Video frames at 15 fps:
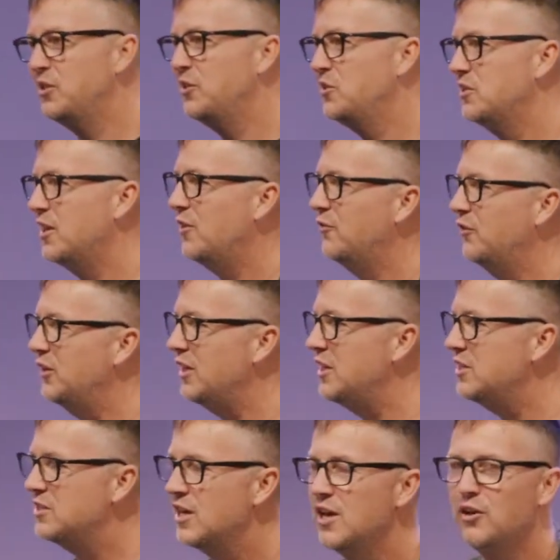yourself
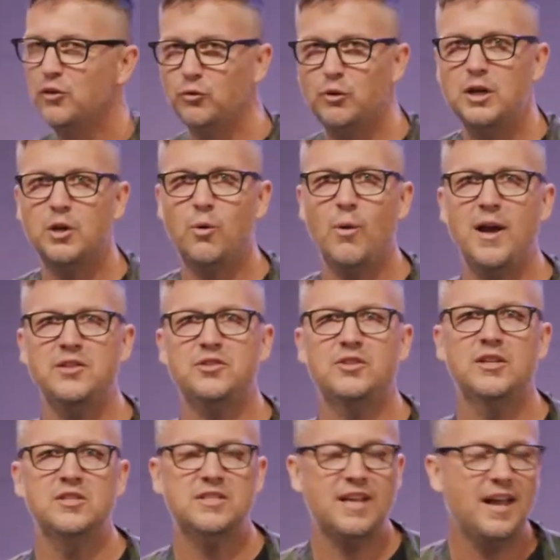these three
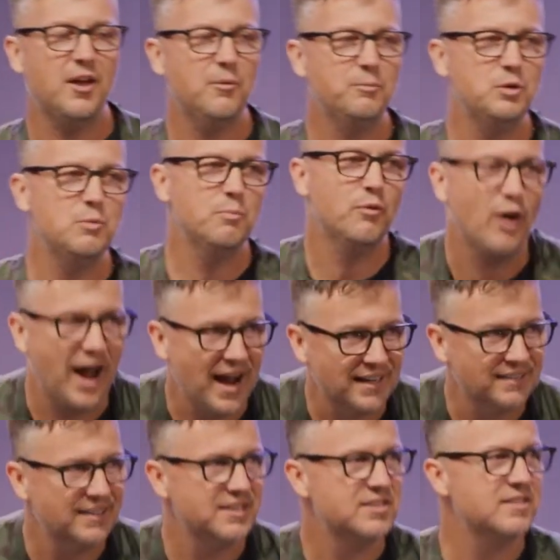questions to help you
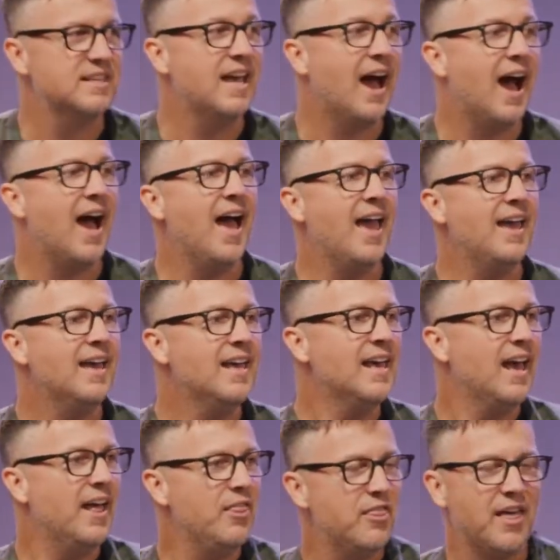practice the I
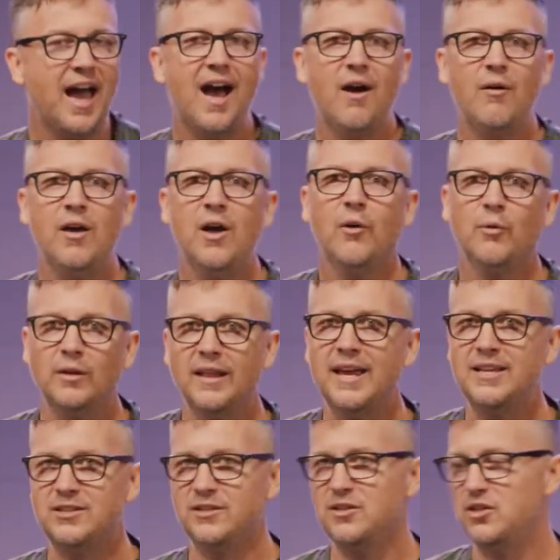and thou
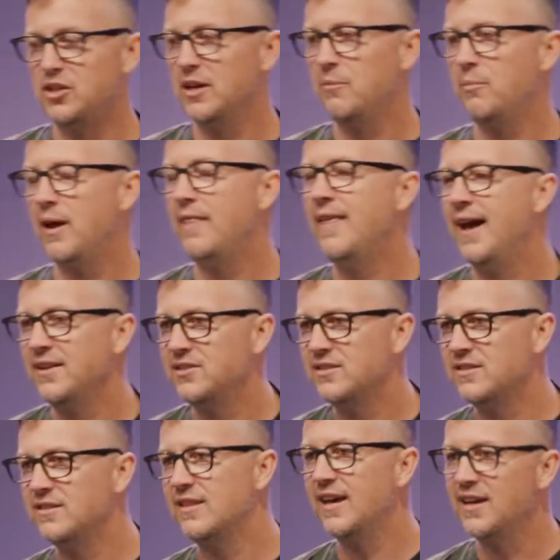relationship. And
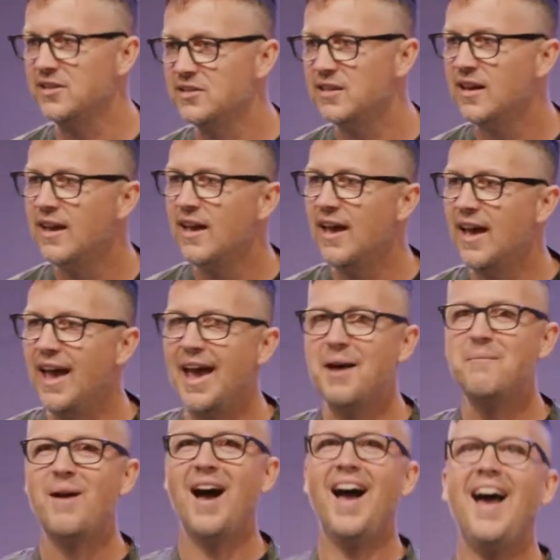that's this:
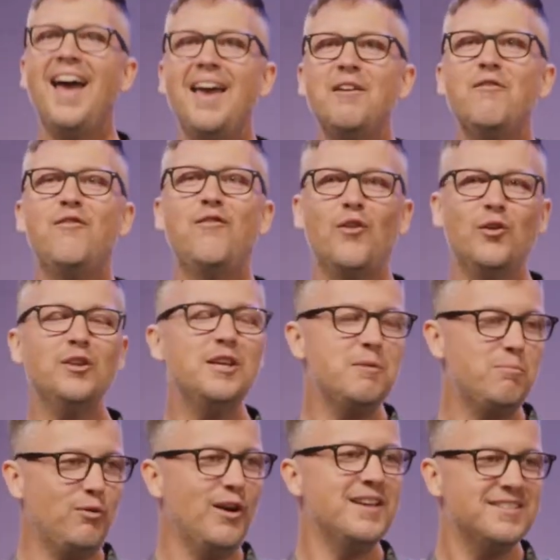am I fully
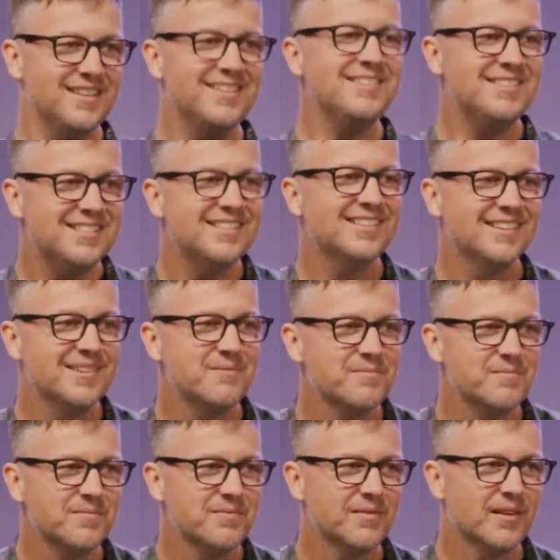present
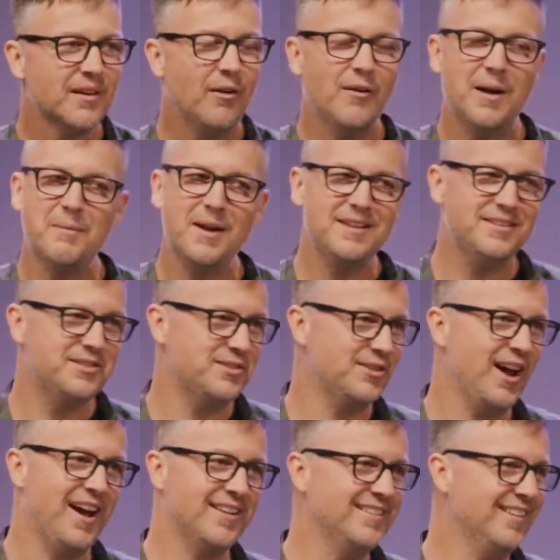or am I
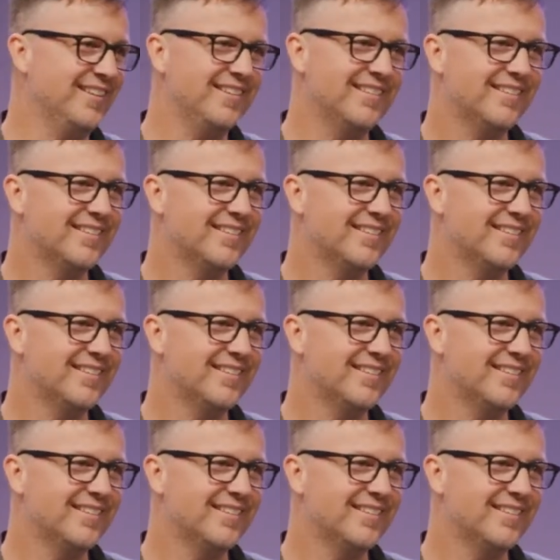distracted?